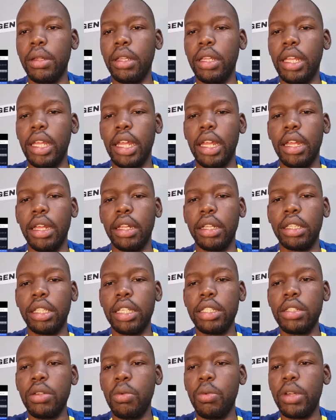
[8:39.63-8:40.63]
Yeah,
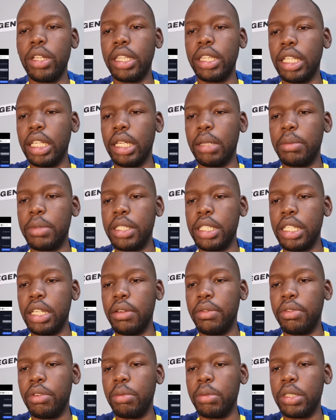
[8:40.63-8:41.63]
that's the one thing I'm
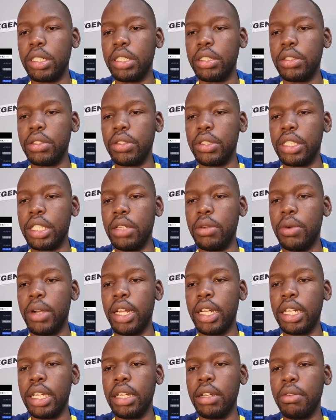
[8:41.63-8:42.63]
seeing from this. You see,
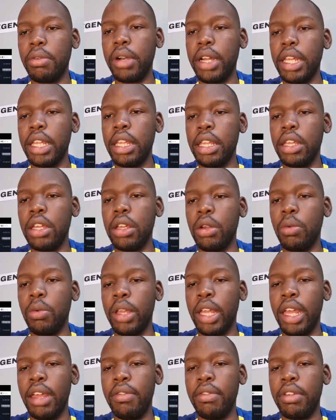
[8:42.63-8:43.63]
right here
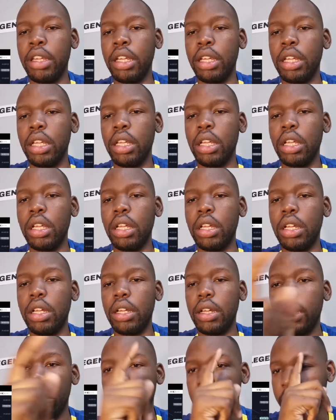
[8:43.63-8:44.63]
we having
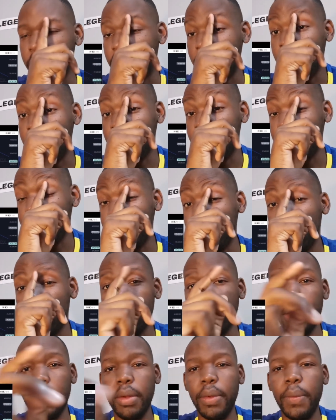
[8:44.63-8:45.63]
another